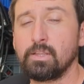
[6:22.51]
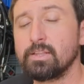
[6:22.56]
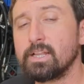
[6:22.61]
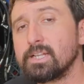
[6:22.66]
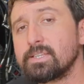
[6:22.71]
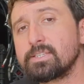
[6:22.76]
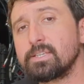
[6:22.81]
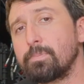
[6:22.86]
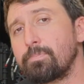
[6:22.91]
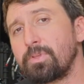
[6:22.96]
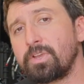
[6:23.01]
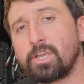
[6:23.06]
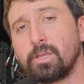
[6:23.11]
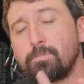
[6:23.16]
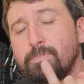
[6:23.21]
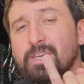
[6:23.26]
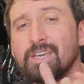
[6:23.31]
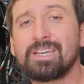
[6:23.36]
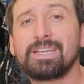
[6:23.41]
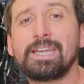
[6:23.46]
That something
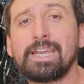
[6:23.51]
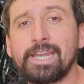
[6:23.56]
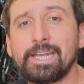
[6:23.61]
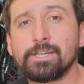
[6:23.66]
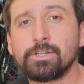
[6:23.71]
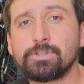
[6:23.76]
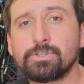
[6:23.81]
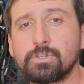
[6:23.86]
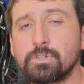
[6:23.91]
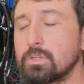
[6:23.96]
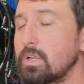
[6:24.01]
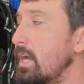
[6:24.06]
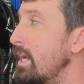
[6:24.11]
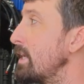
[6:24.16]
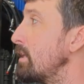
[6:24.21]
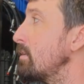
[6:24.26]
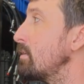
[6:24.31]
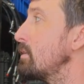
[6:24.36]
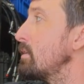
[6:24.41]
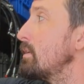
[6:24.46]
could be a canister
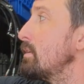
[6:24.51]
light,